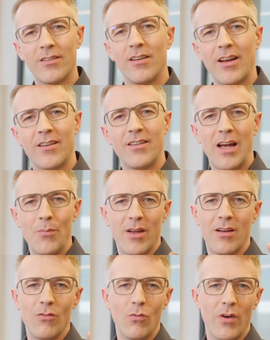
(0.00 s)
like
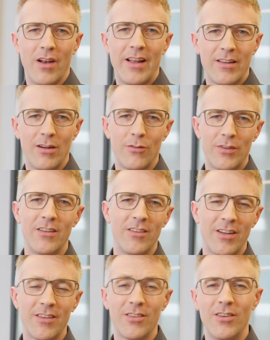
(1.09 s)
typing one letter after each
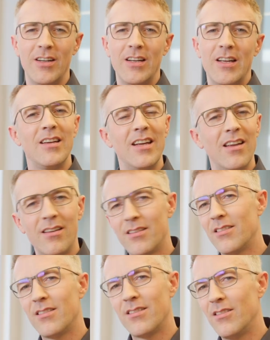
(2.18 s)
other. It
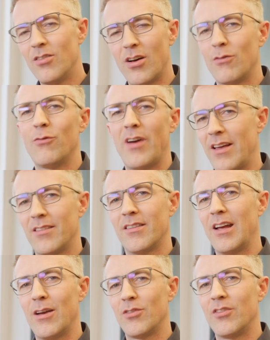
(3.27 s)
is not fast, I
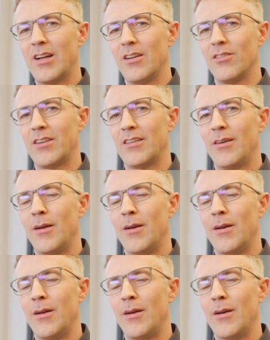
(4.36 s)
have to tell you that.